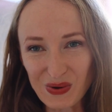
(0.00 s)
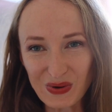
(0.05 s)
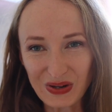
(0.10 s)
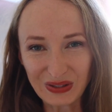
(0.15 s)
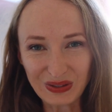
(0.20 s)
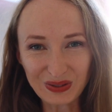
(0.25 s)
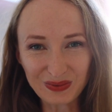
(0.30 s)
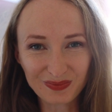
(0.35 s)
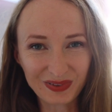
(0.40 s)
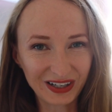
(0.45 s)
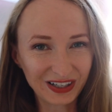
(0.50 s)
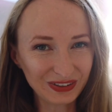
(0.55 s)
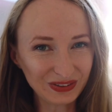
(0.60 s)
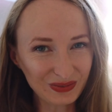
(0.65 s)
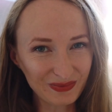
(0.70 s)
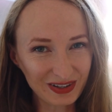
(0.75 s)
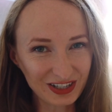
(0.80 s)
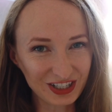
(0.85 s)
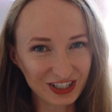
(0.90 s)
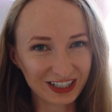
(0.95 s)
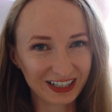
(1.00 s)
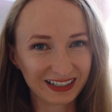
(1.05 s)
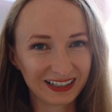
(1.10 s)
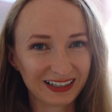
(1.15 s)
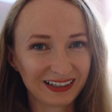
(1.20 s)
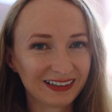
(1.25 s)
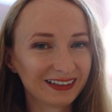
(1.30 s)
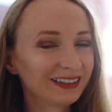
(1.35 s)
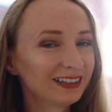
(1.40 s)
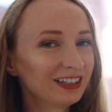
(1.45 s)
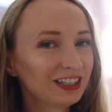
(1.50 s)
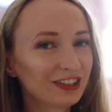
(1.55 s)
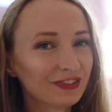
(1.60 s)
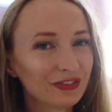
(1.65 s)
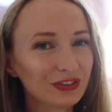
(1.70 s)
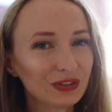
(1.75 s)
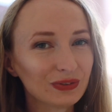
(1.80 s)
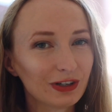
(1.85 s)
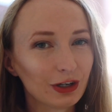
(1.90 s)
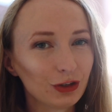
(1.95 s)
Welcome back to my channel.
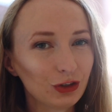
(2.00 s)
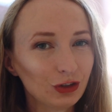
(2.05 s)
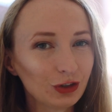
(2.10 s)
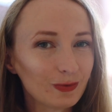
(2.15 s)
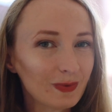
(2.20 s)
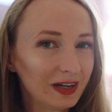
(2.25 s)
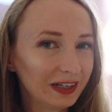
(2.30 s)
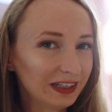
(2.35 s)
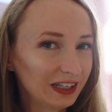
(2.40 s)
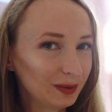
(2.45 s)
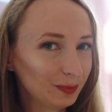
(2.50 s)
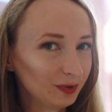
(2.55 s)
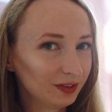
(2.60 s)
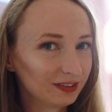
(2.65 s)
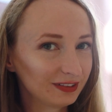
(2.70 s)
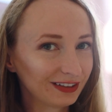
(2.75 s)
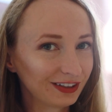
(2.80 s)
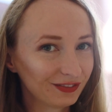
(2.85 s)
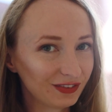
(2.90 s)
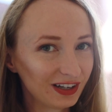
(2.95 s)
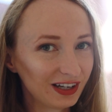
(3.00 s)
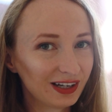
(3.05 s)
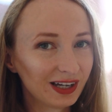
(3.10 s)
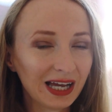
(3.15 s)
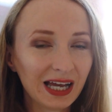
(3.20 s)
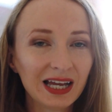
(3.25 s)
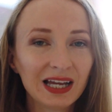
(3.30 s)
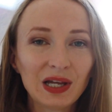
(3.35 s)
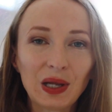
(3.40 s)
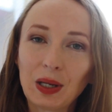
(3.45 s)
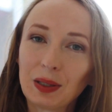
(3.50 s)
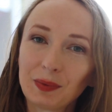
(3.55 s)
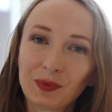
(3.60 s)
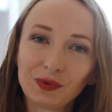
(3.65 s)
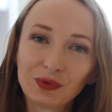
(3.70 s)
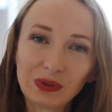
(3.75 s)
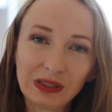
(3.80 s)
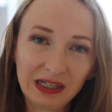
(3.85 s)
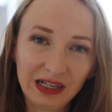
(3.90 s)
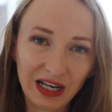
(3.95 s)
If you are new, my name is Eva.
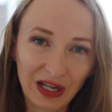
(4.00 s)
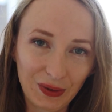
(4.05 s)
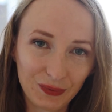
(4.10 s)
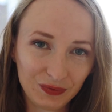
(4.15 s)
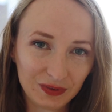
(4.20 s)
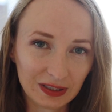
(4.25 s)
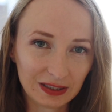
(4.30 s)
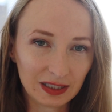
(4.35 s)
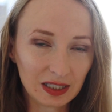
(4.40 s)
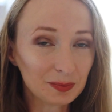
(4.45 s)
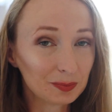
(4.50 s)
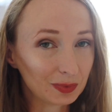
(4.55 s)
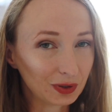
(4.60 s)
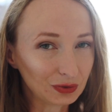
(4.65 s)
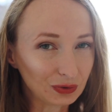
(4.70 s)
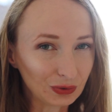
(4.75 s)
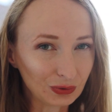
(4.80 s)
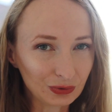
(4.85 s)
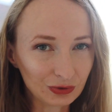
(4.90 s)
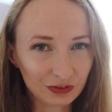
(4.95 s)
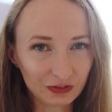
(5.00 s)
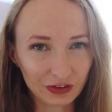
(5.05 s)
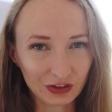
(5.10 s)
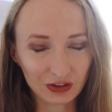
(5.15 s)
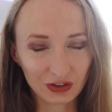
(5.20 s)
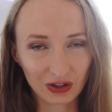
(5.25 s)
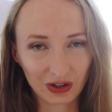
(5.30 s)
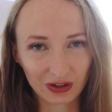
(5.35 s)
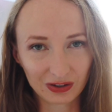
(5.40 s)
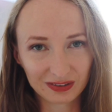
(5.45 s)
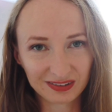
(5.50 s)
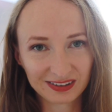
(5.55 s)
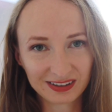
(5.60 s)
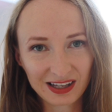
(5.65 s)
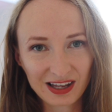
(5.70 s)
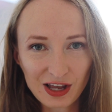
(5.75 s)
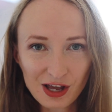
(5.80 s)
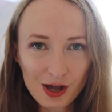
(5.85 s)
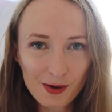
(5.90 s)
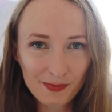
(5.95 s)
I'm doing lifestyle and motherhood videos.
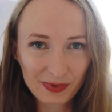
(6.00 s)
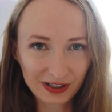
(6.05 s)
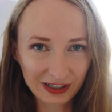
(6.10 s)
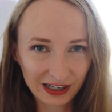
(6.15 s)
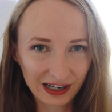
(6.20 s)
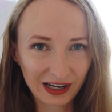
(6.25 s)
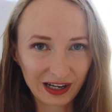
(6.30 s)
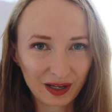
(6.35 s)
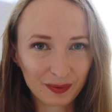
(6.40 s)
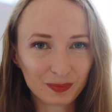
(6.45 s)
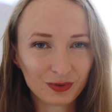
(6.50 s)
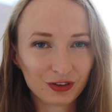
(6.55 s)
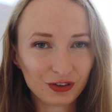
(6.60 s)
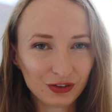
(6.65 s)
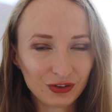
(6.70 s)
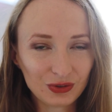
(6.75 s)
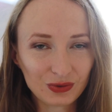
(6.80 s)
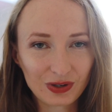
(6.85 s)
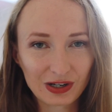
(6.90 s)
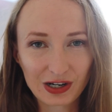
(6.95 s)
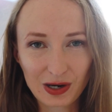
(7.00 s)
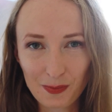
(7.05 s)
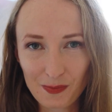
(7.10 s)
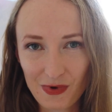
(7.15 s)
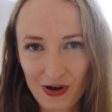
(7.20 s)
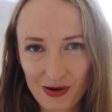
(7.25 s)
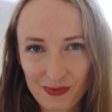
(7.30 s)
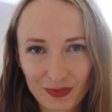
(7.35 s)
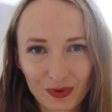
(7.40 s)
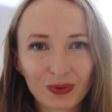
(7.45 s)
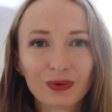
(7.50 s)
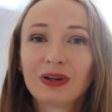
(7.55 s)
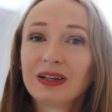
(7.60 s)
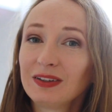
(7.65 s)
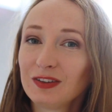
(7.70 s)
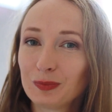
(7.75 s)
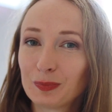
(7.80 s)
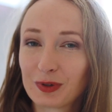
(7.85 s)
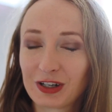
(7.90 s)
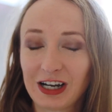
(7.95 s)
Perhaps you are a mom who
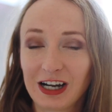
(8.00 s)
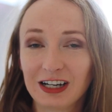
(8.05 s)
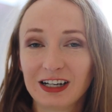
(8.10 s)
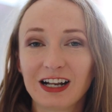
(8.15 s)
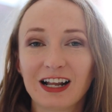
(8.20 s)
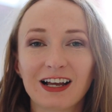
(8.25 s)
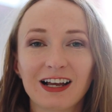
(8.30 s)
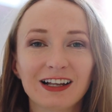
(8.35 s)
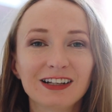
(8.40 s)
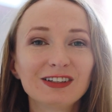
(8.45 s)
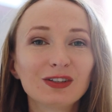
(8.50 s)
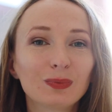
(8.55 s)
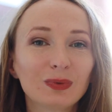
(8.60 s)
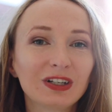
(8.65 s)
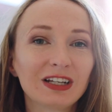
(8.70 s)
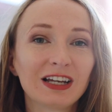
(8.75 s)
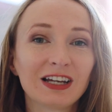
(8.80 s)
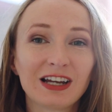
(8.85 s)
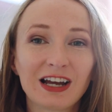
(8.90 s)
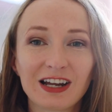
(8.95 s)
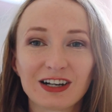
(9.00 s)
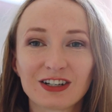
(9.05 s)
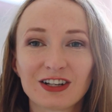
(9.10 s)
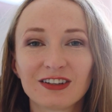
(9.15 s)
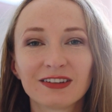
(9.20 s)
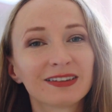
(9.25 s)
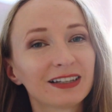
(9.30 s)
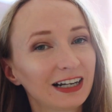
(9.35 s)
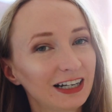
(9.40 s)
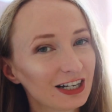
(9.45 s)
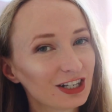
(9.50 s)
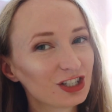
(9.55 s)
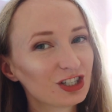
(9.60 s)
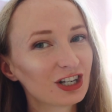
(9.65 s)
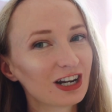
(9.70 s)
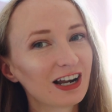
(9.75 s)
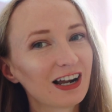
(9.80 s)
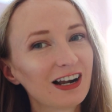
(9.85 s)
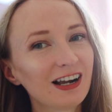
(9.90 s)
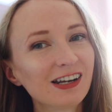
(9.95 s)
is pregnant with her second
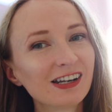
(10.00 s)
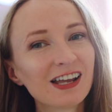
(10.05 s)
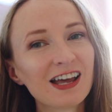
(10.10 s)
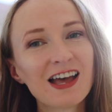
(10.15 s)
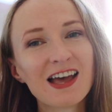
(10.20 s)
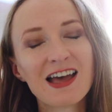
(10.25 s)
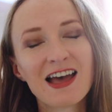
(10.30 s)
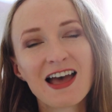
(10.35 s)
child